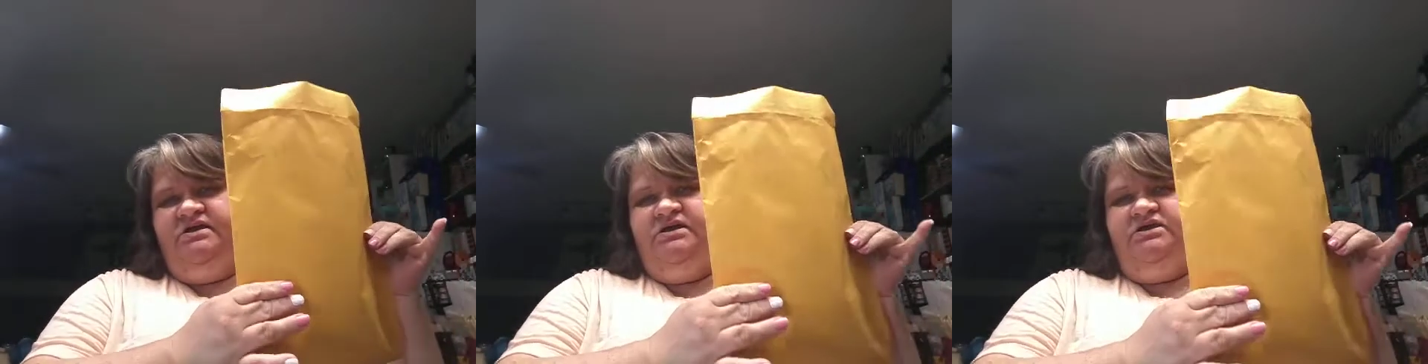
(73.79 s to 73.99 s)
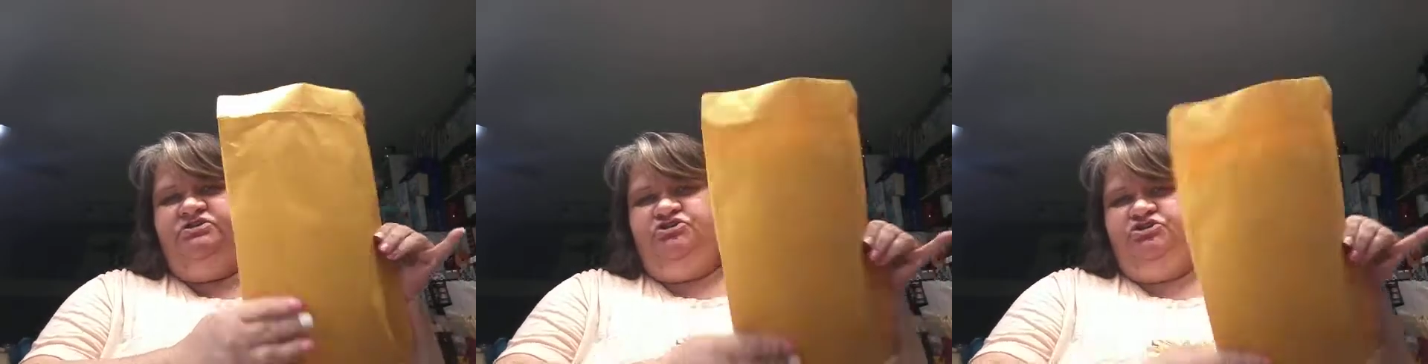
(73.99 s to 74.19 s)

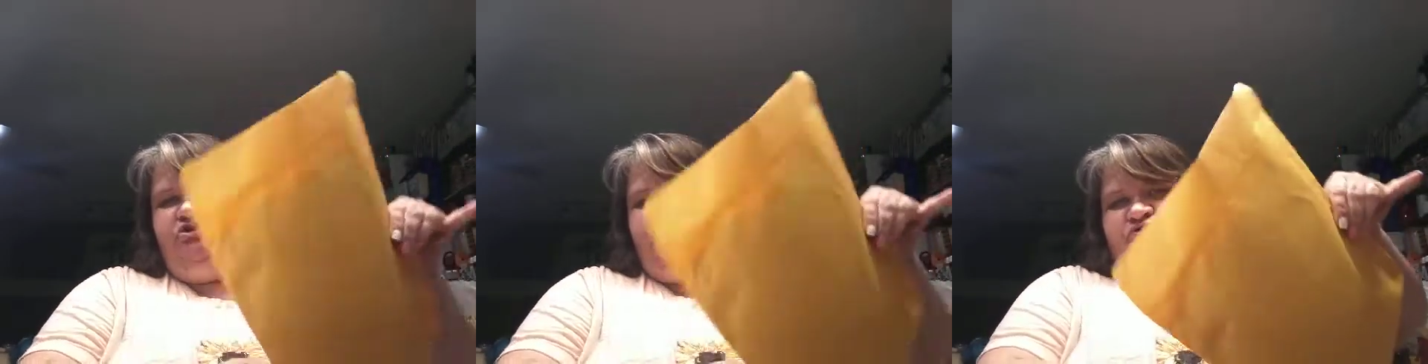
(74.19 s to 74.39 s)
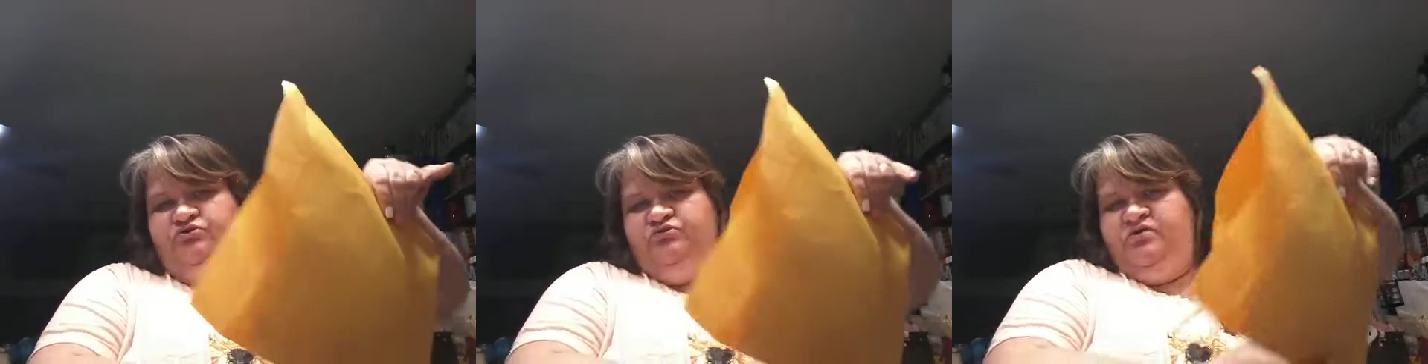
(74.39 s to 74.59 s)

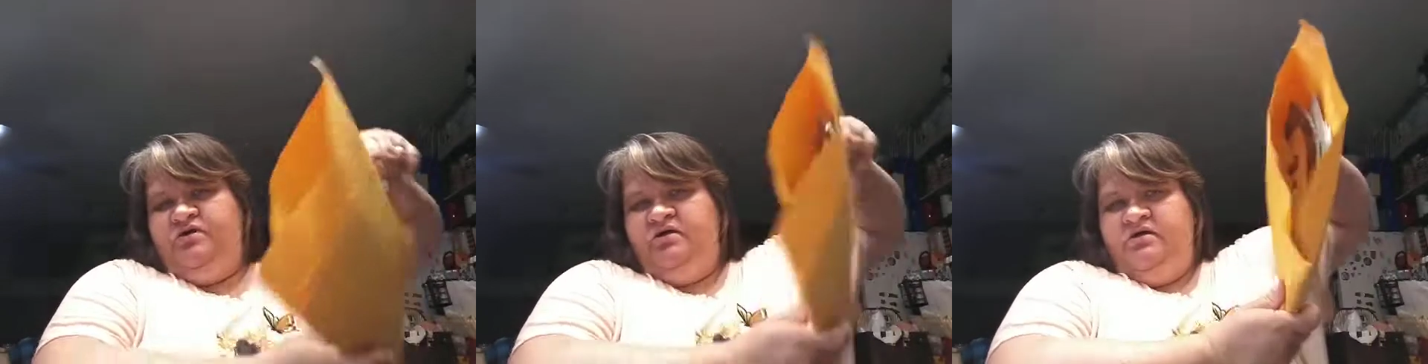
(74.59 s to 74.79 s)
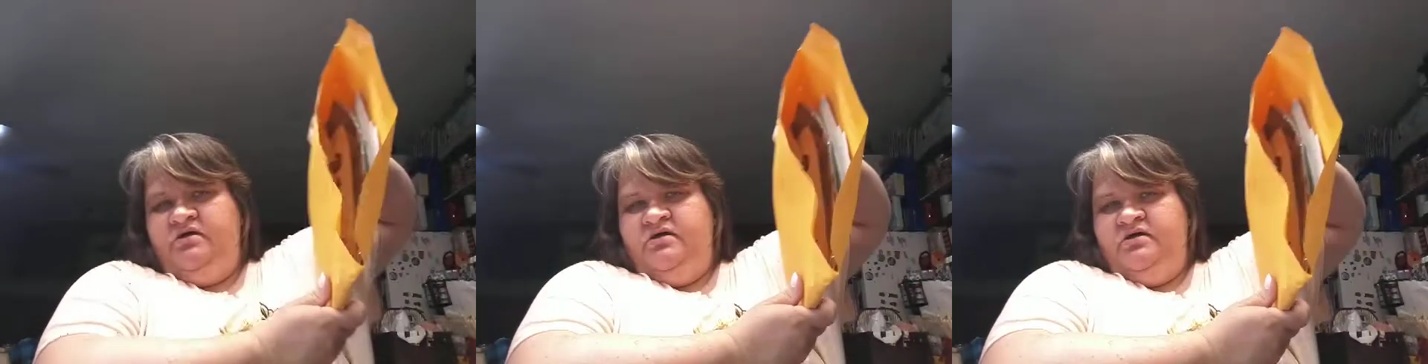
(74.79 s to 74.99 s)
into
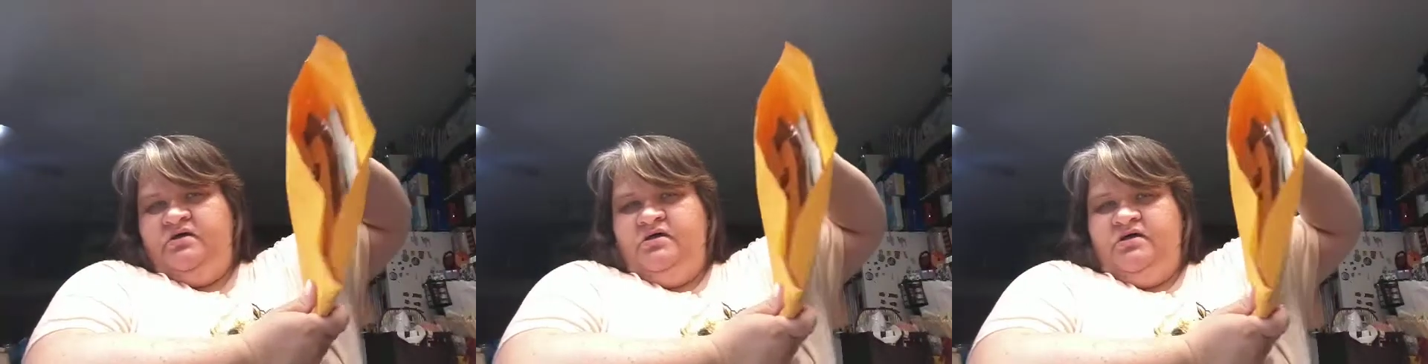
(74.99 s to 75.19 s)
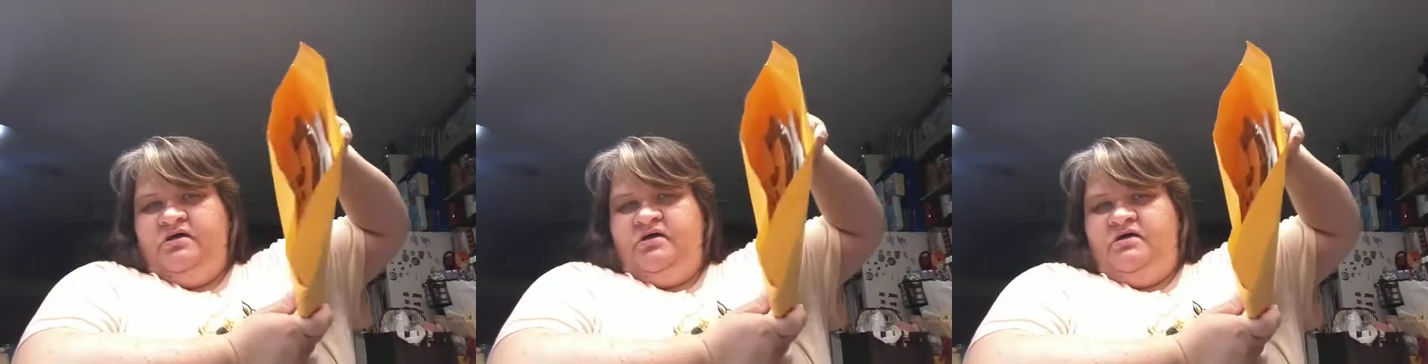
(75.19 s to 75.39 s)

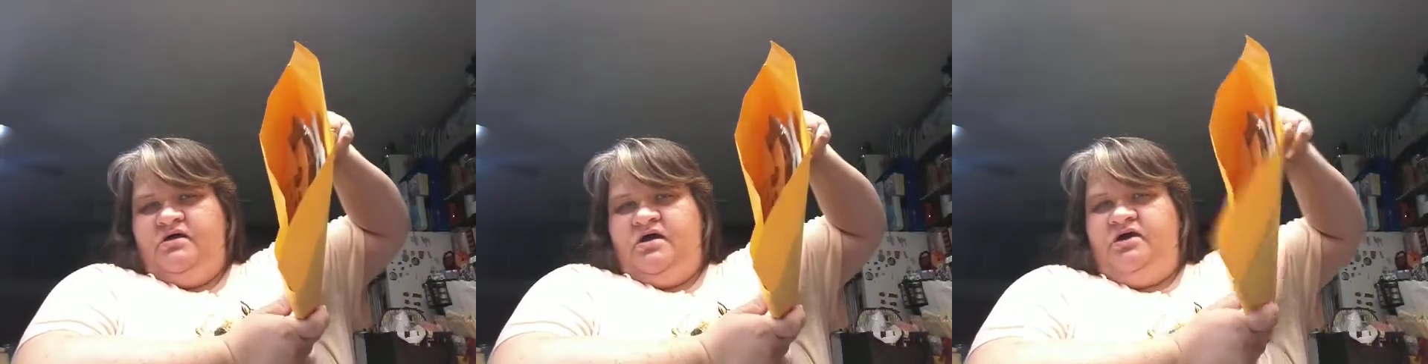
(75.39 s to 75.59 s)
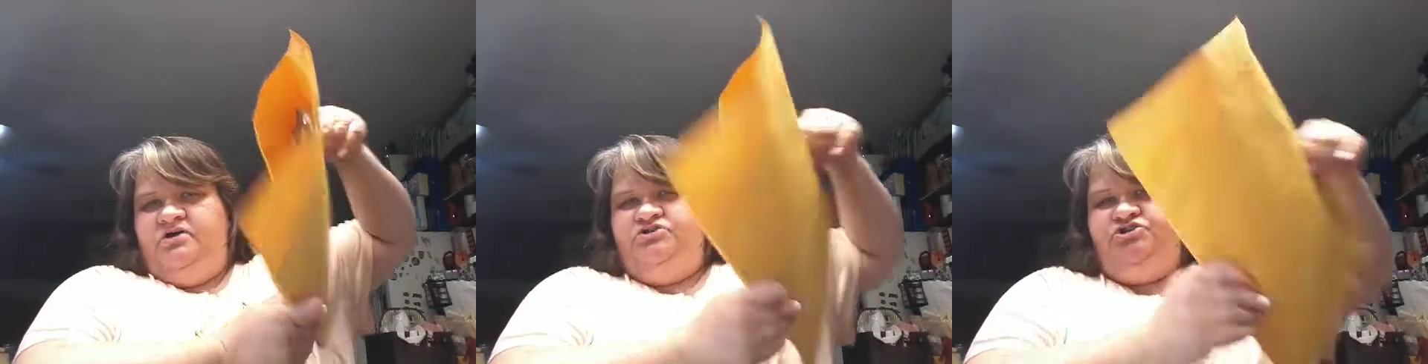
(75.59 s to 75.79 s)

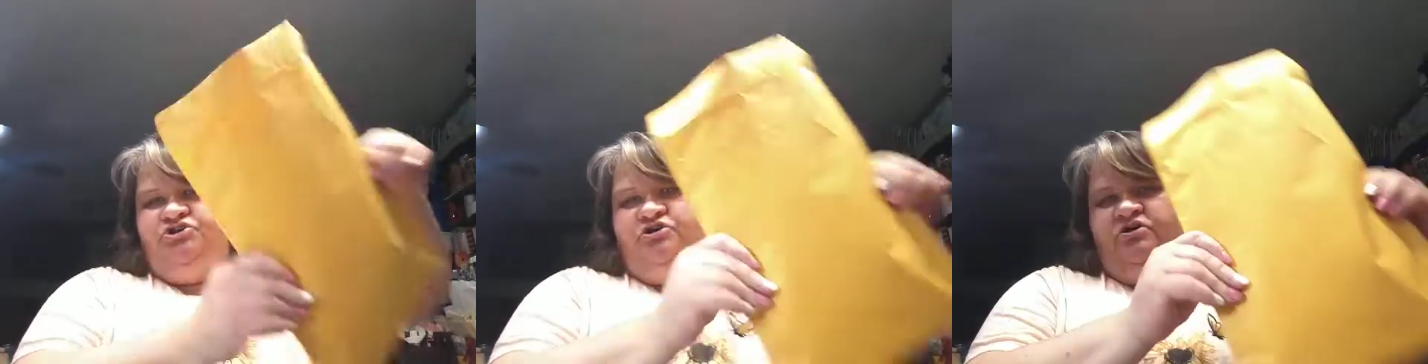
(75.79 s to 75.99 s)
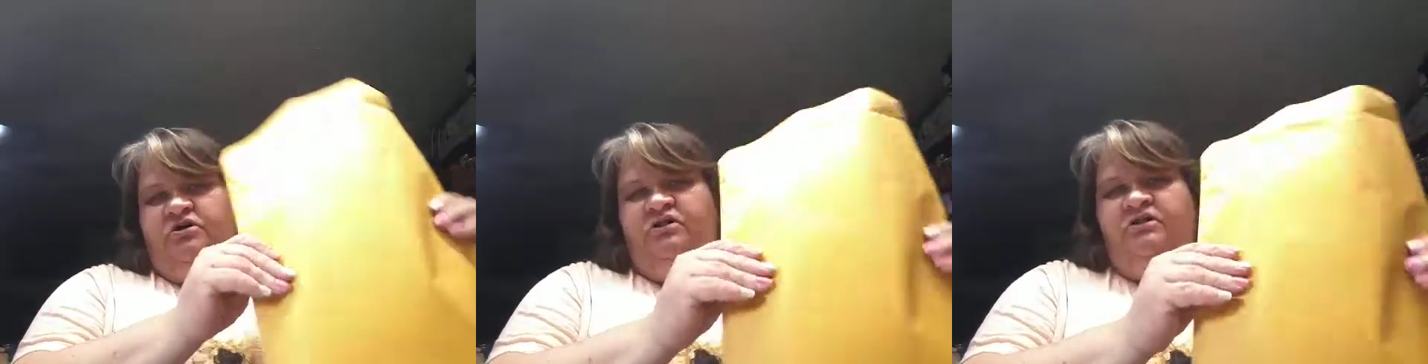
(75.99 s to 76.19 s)
a
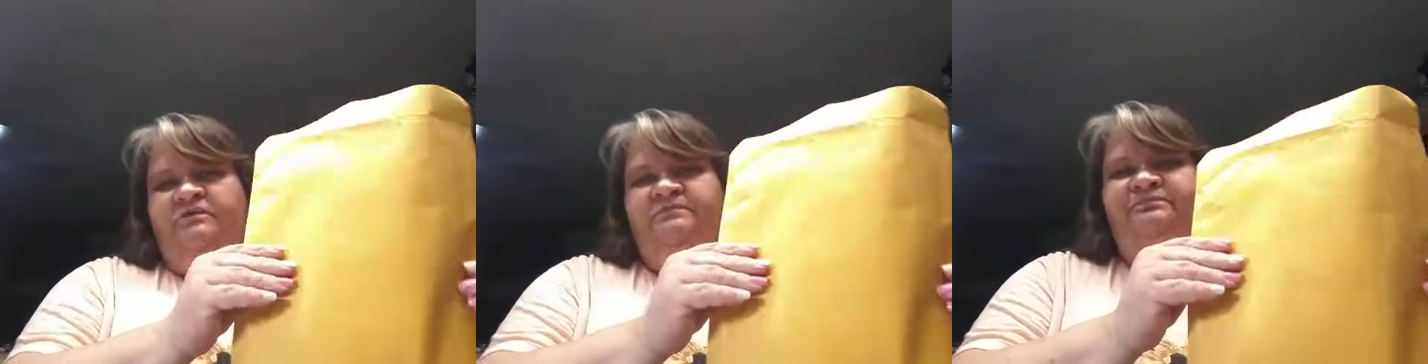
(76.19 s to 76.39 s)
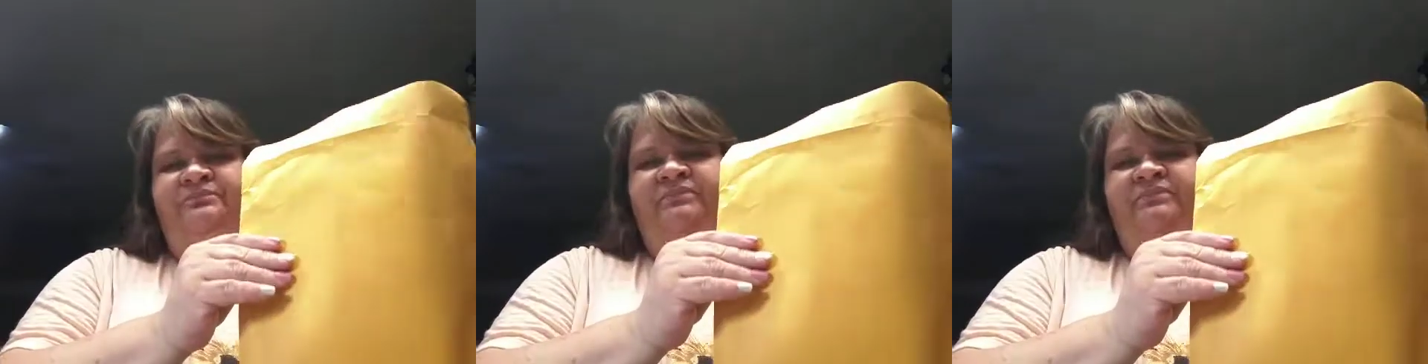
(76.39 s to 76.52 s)
journal.